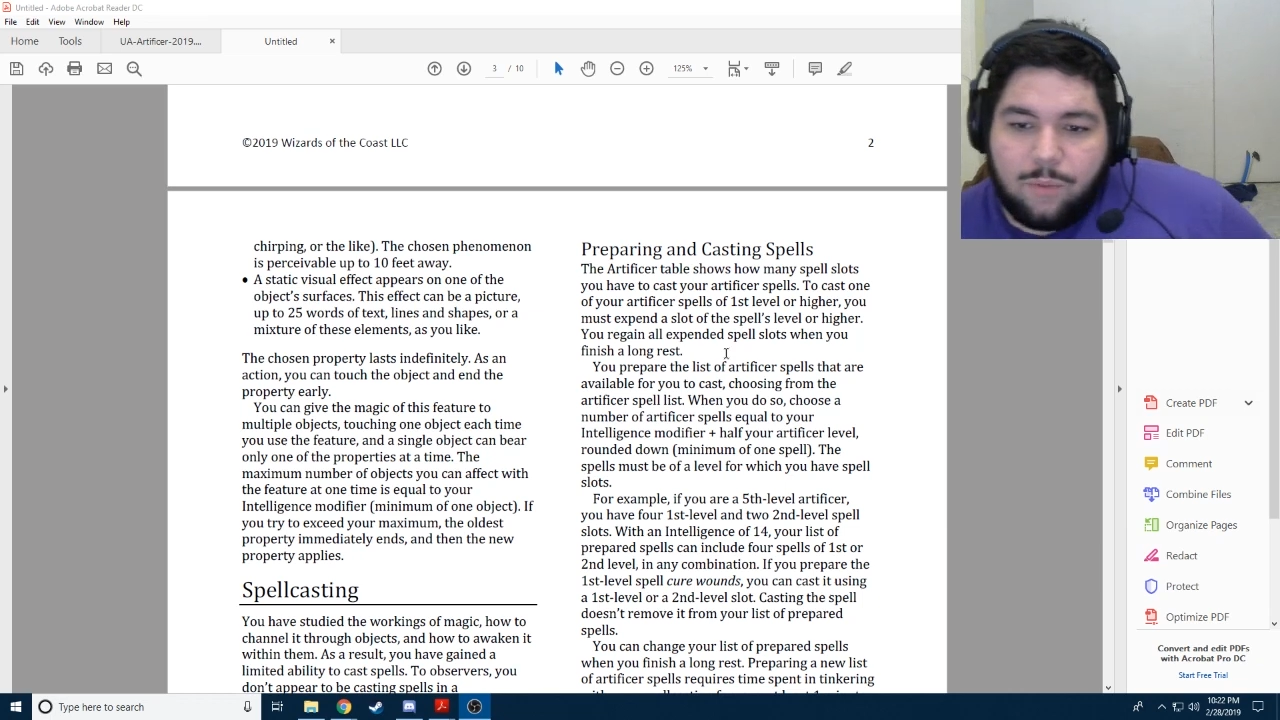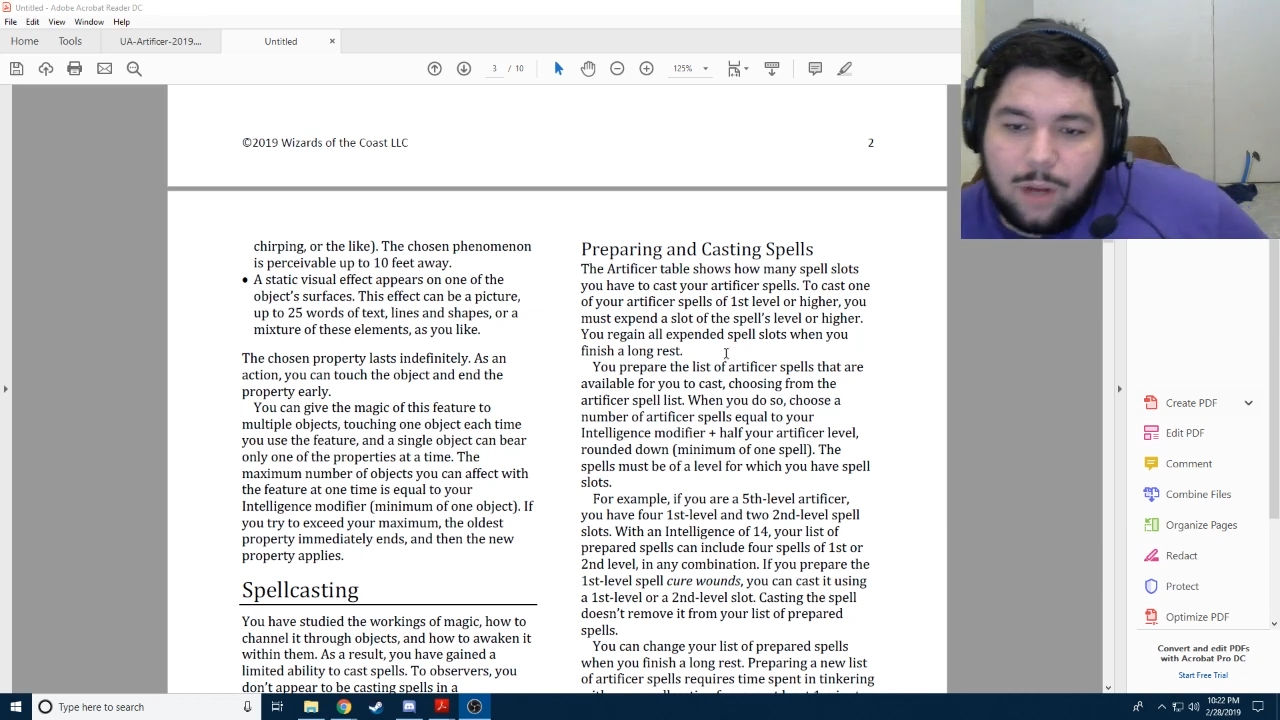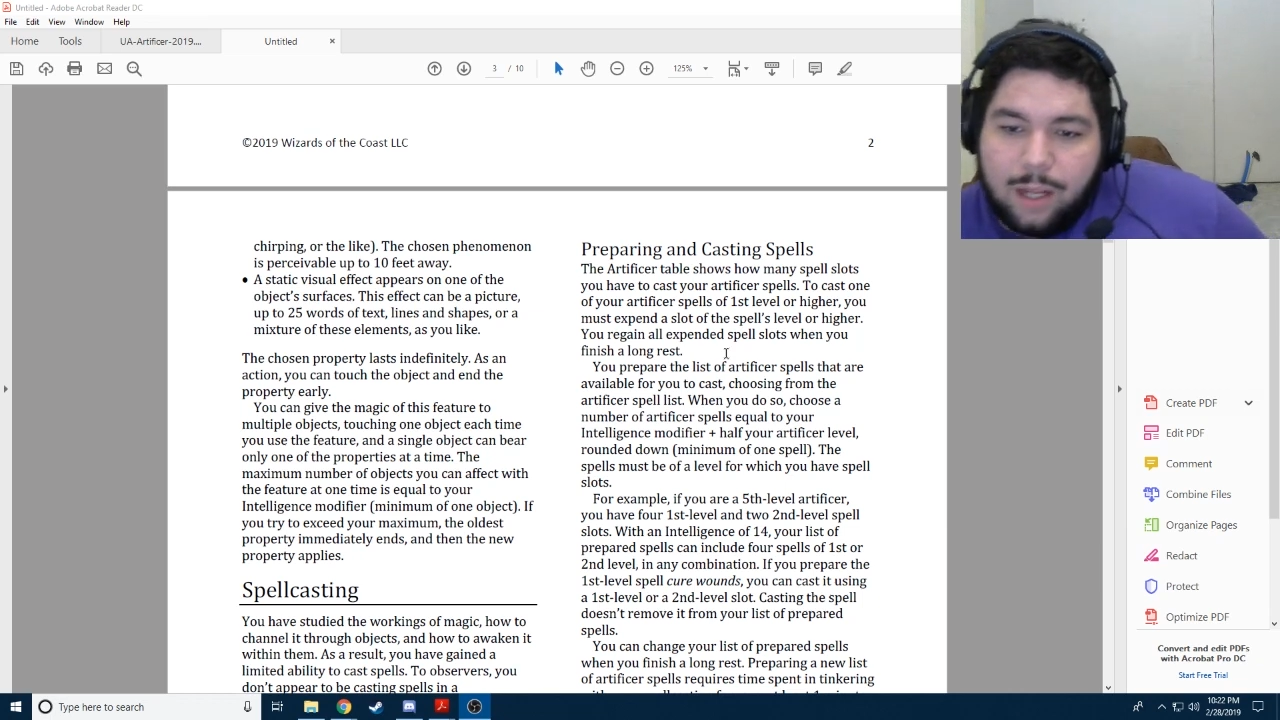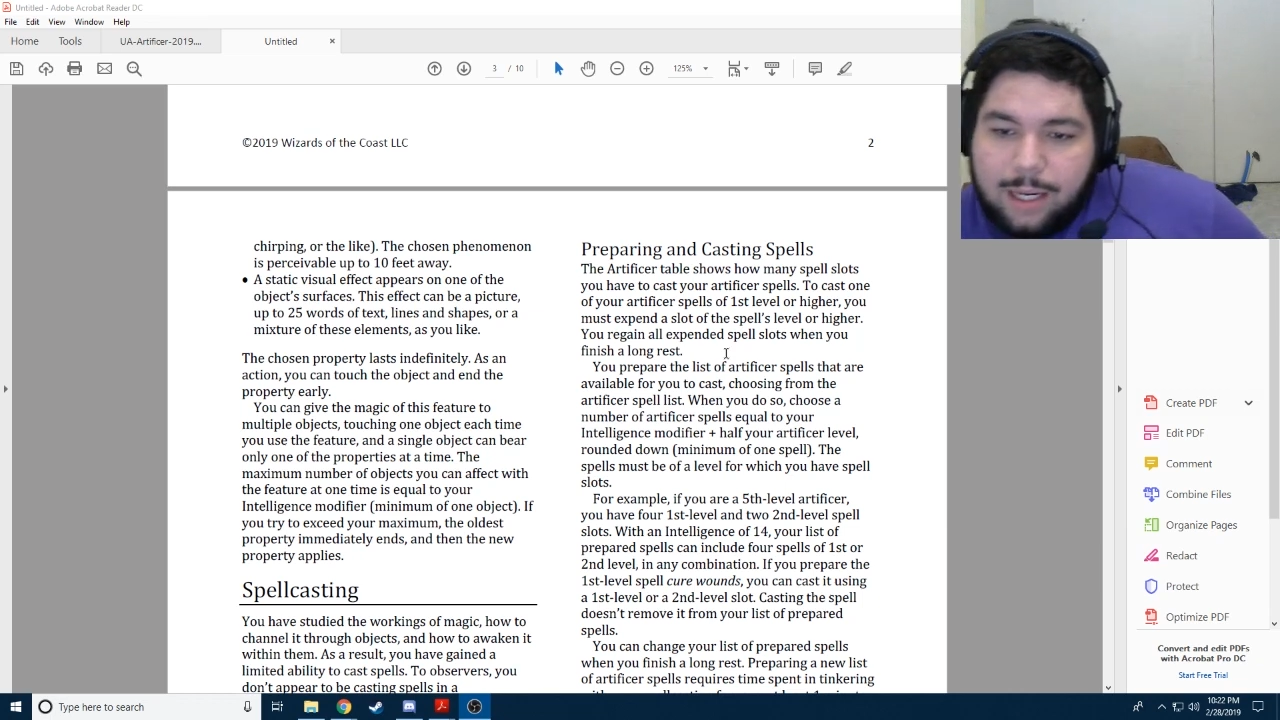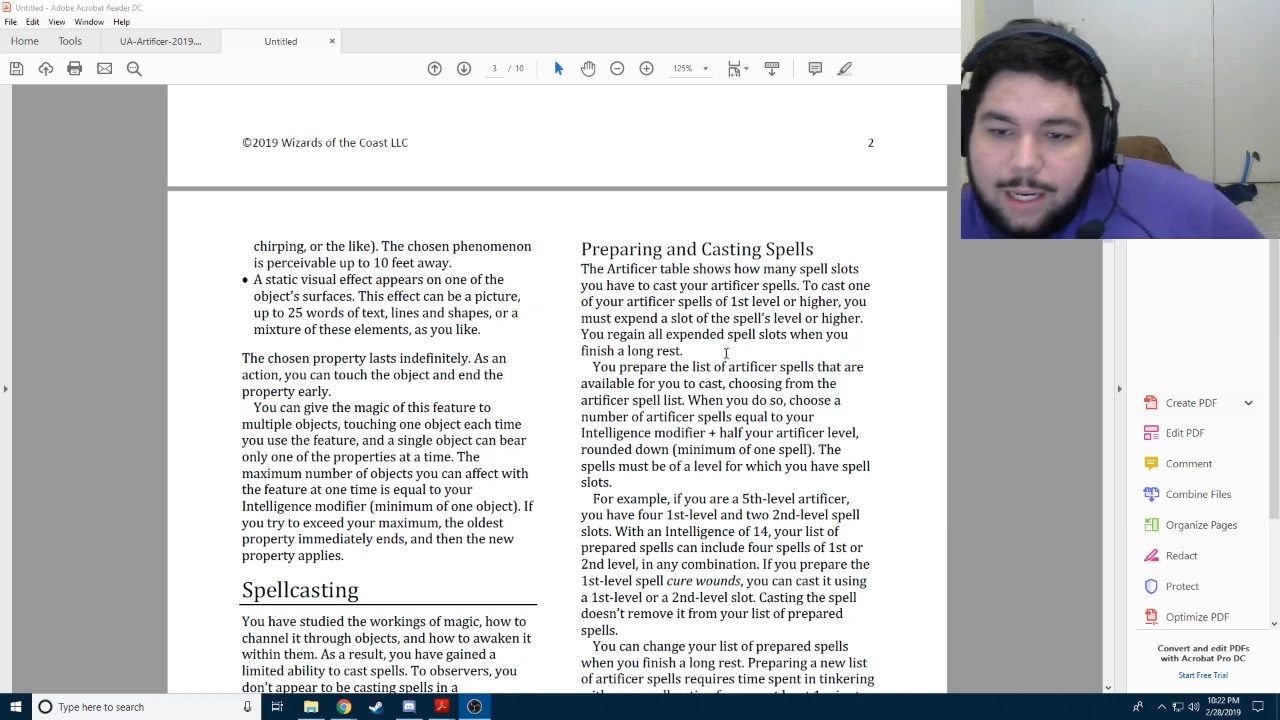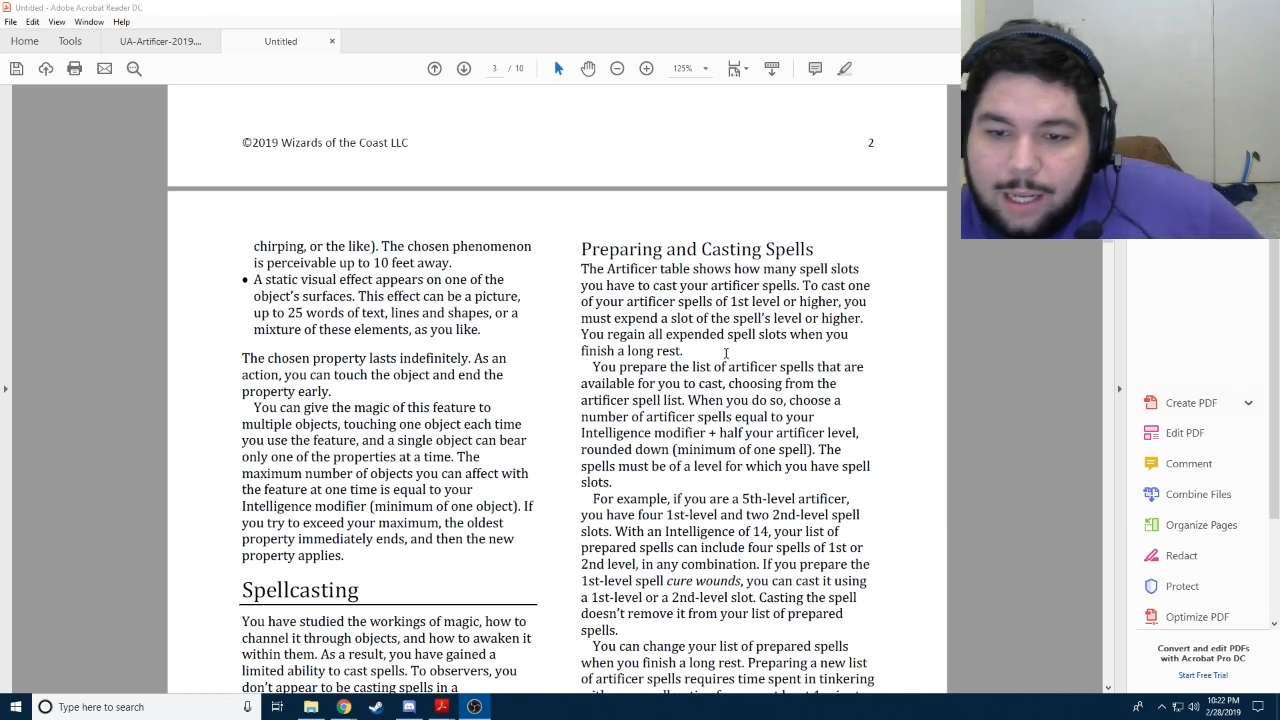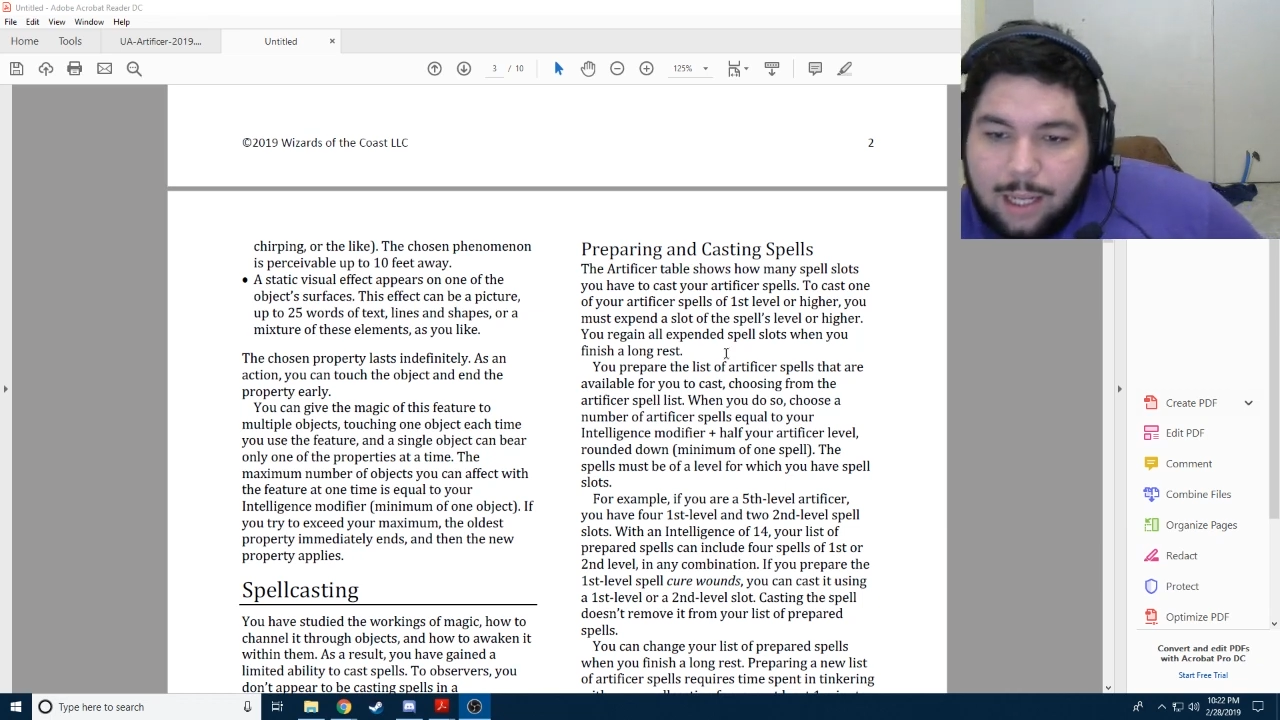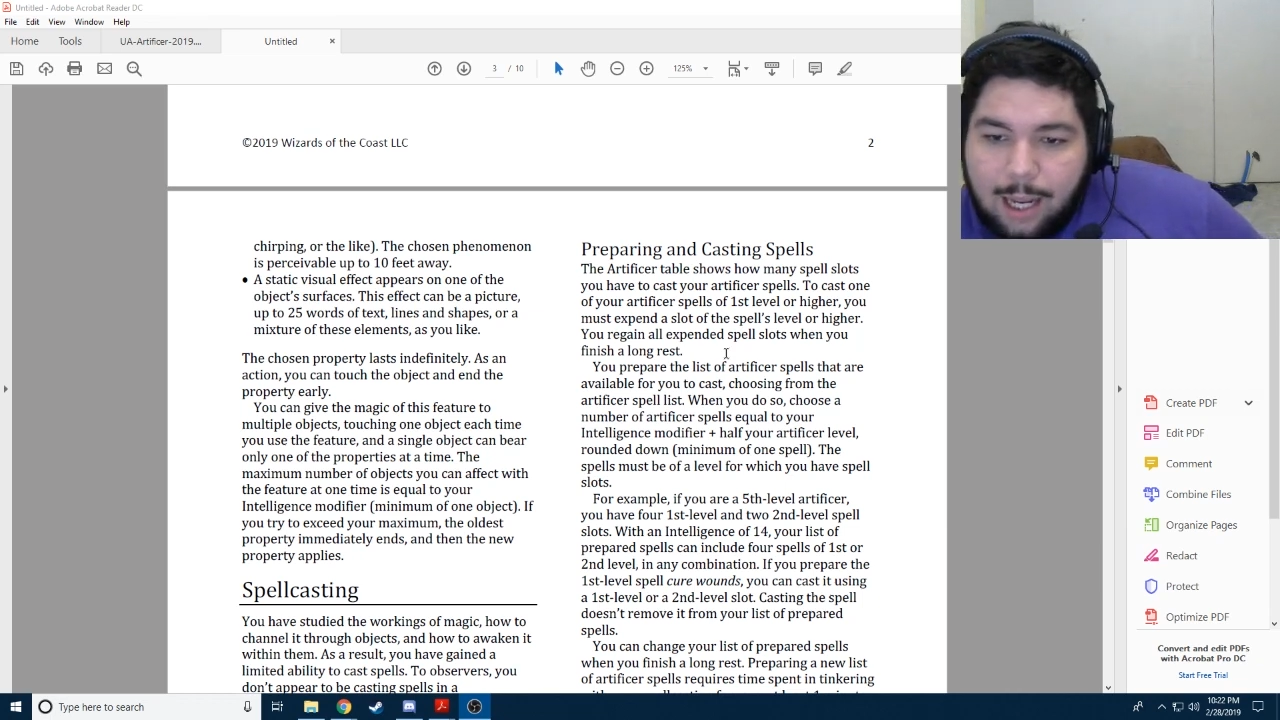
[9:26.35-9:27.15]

one